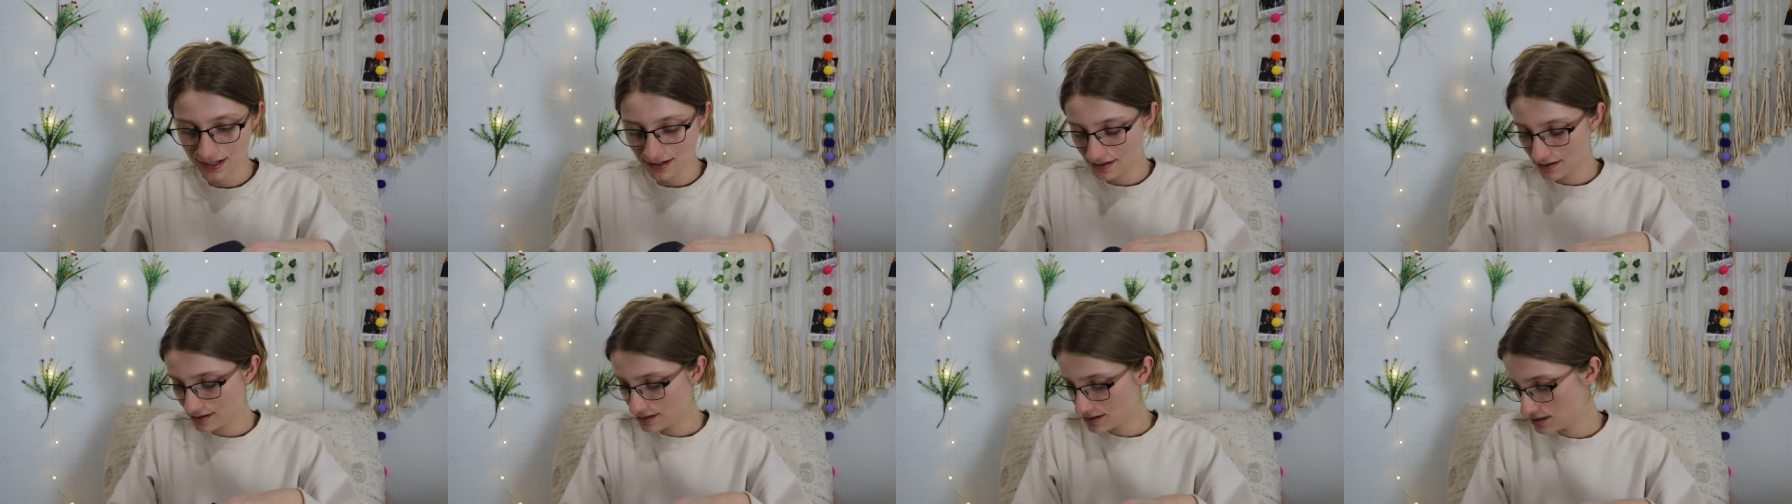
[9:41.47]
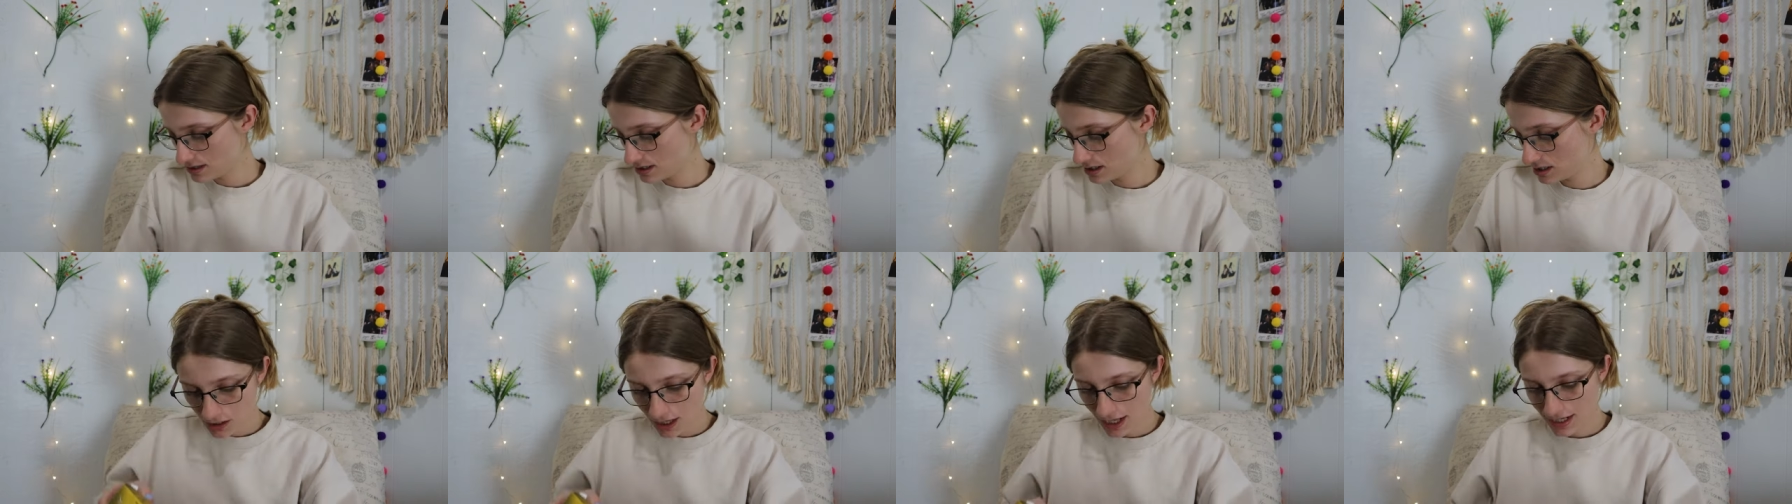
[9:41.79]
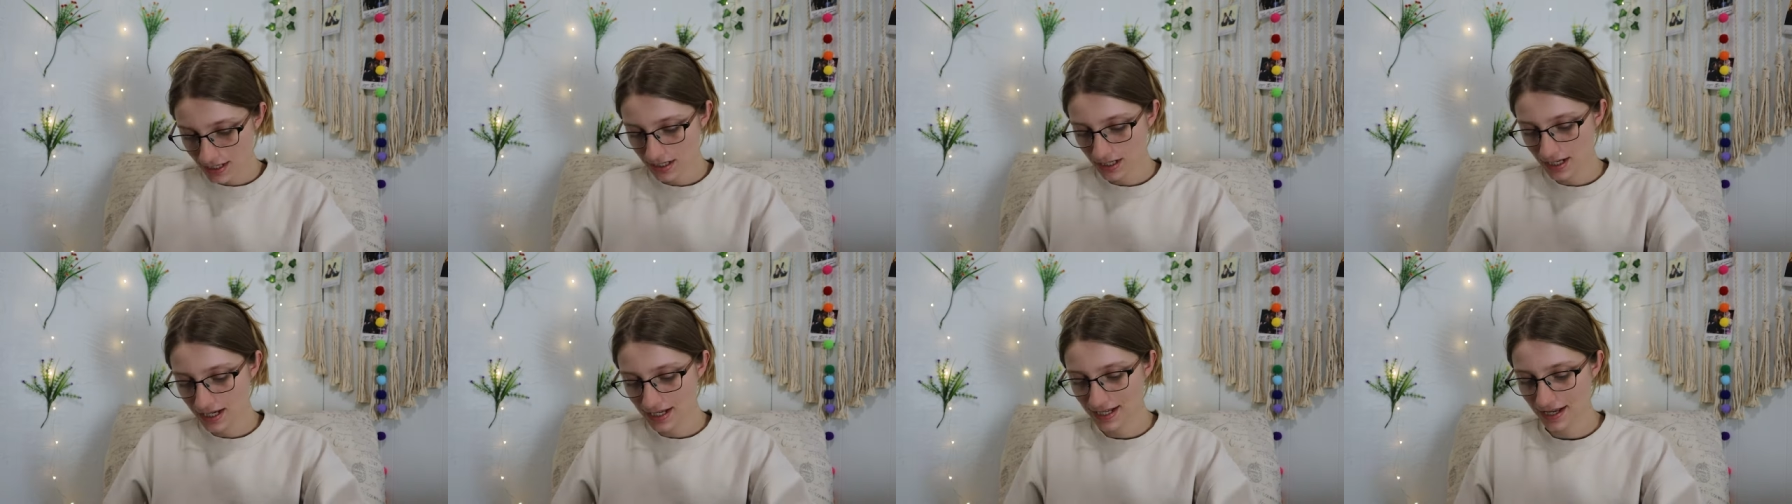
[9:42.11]
So
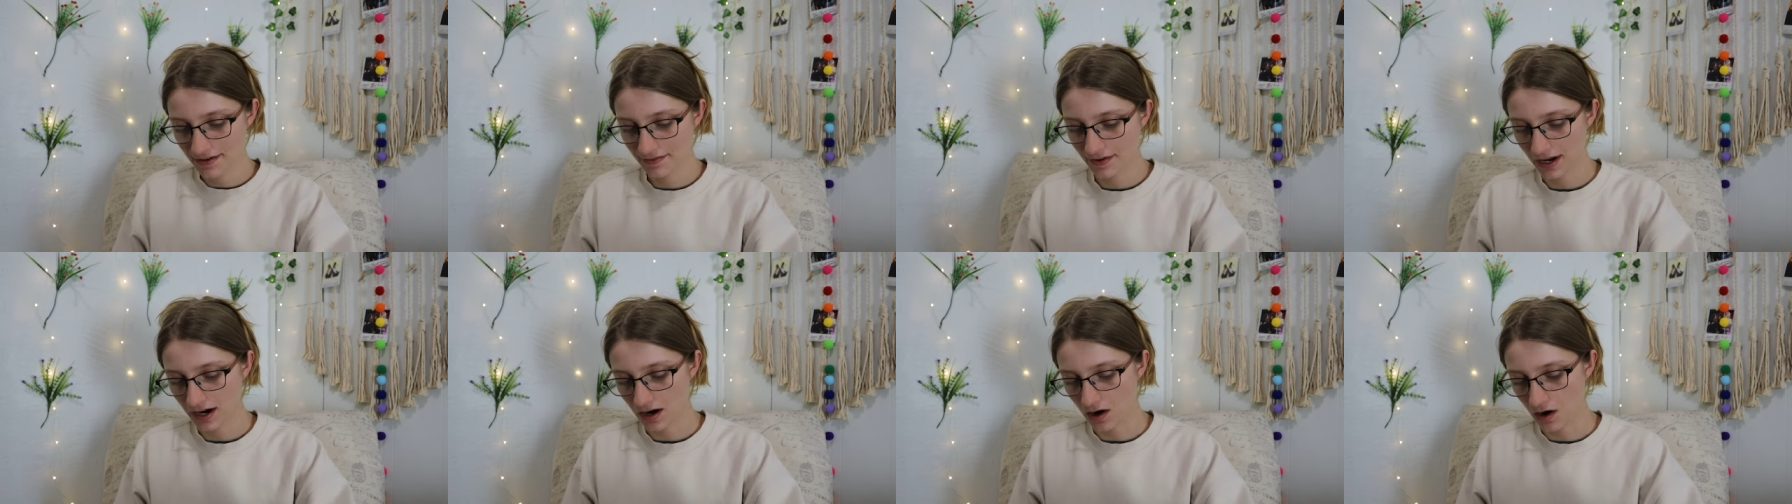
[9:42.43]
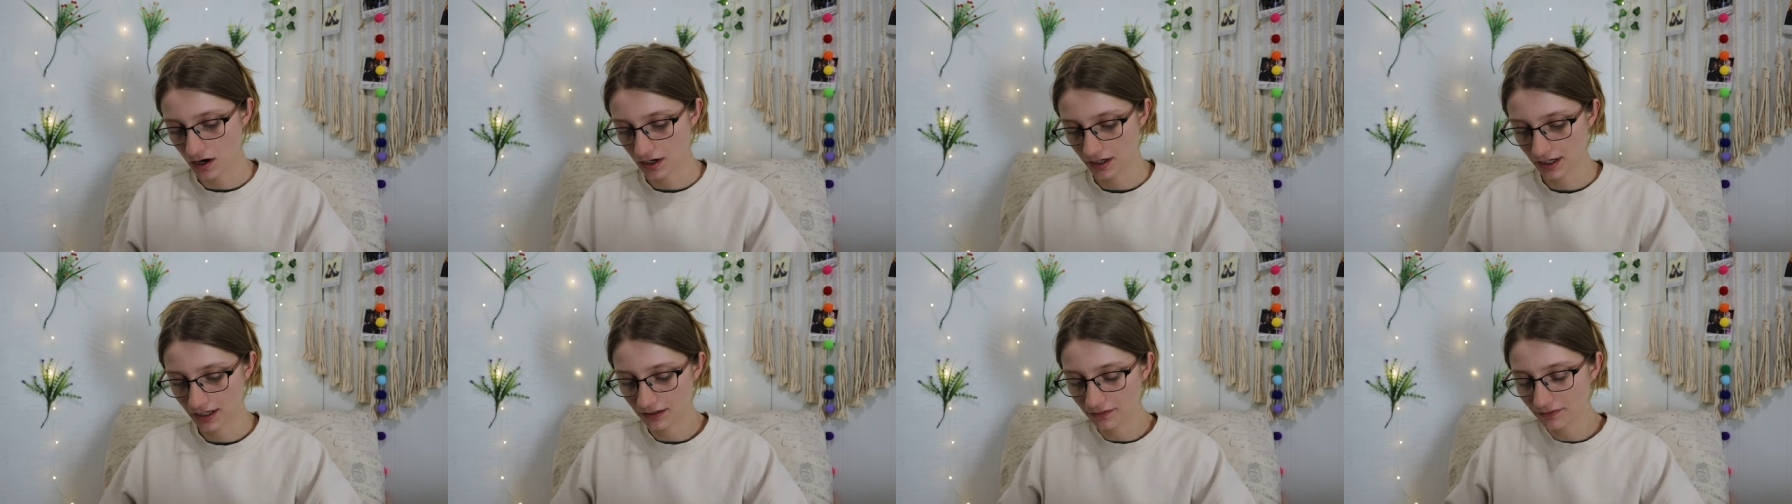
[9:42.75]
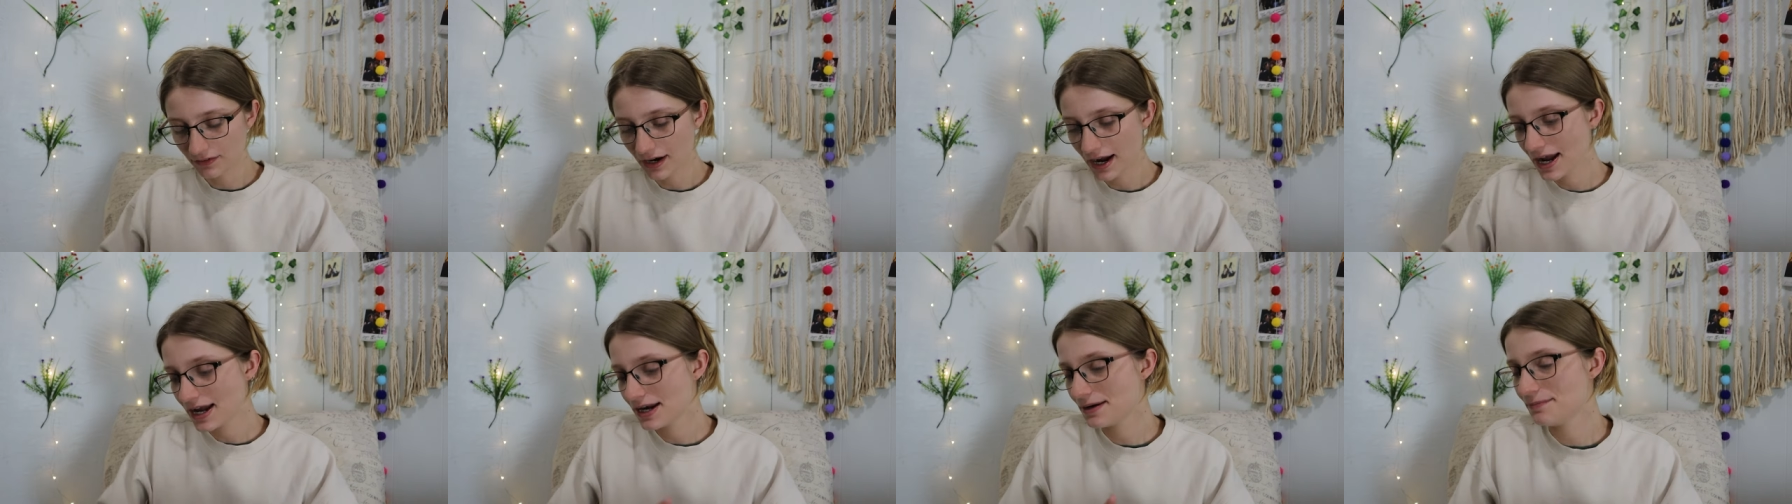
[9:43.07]
lots of these I've already
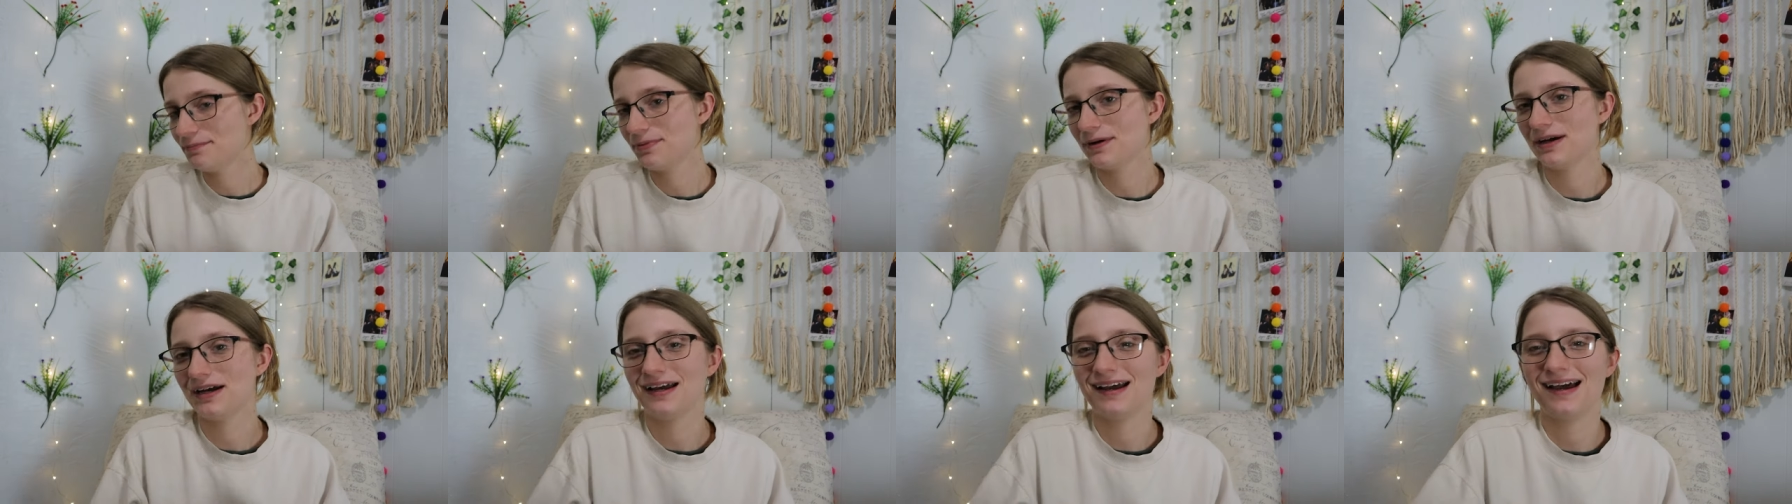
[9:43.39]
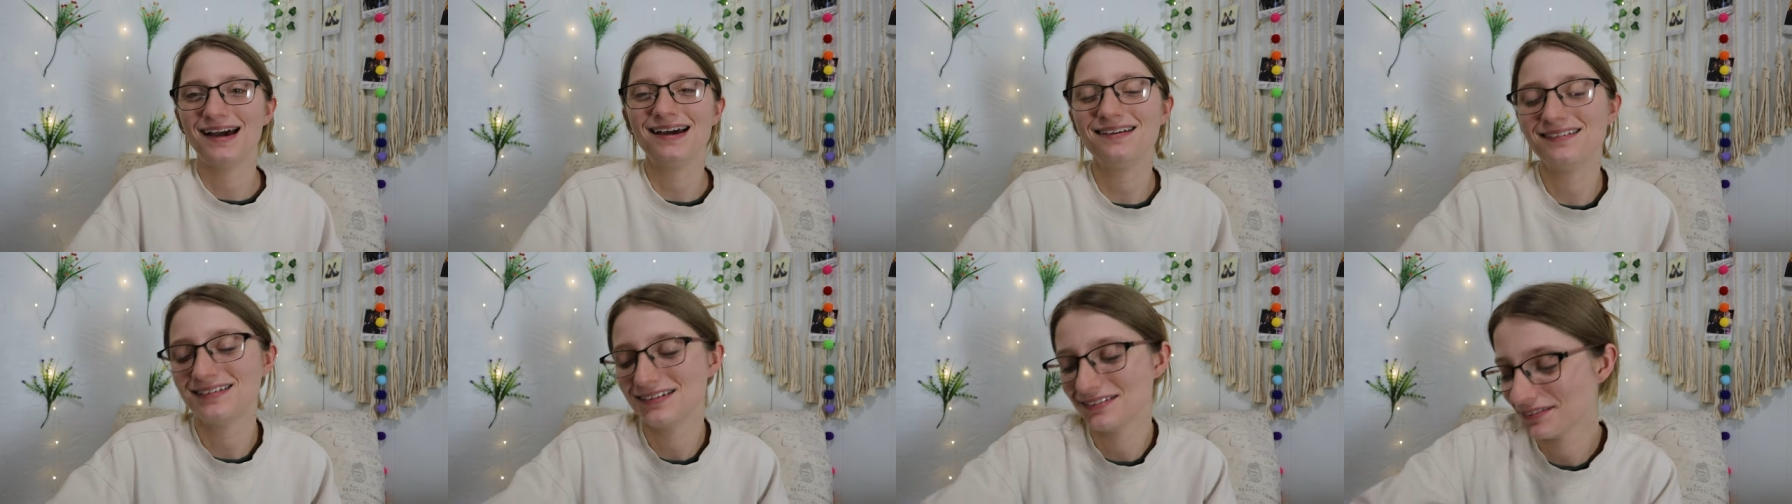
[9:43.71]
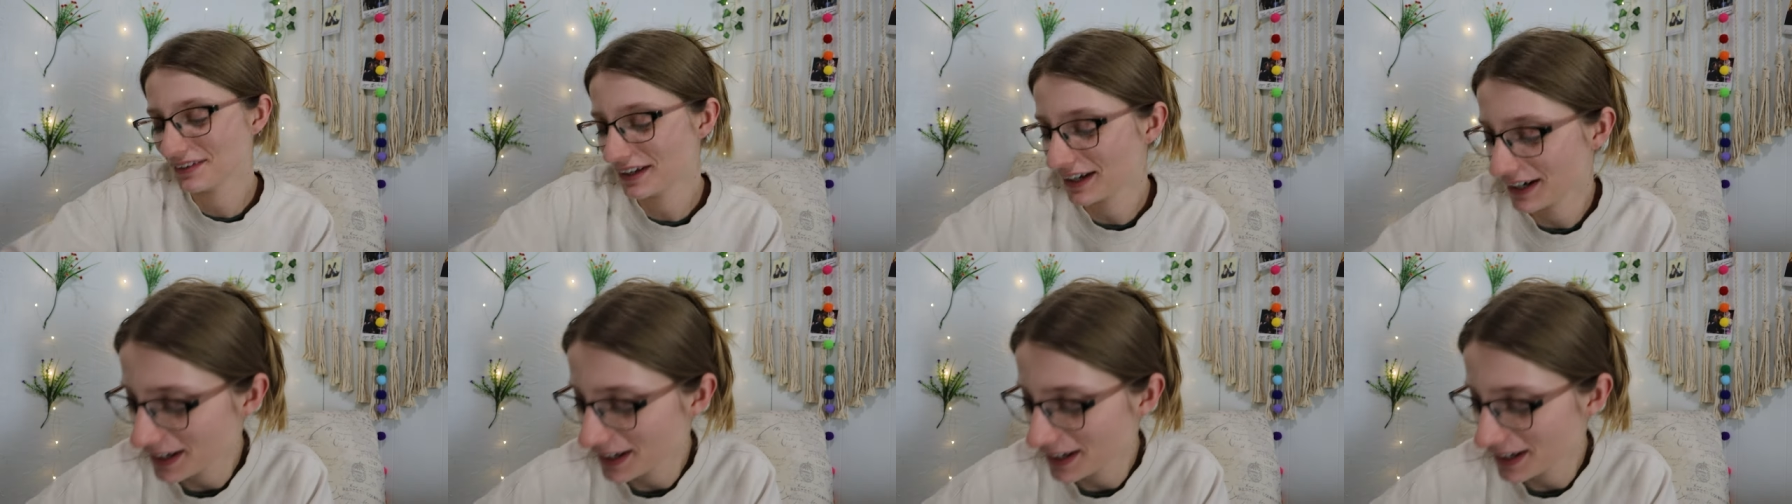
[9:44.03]
read, but I don't even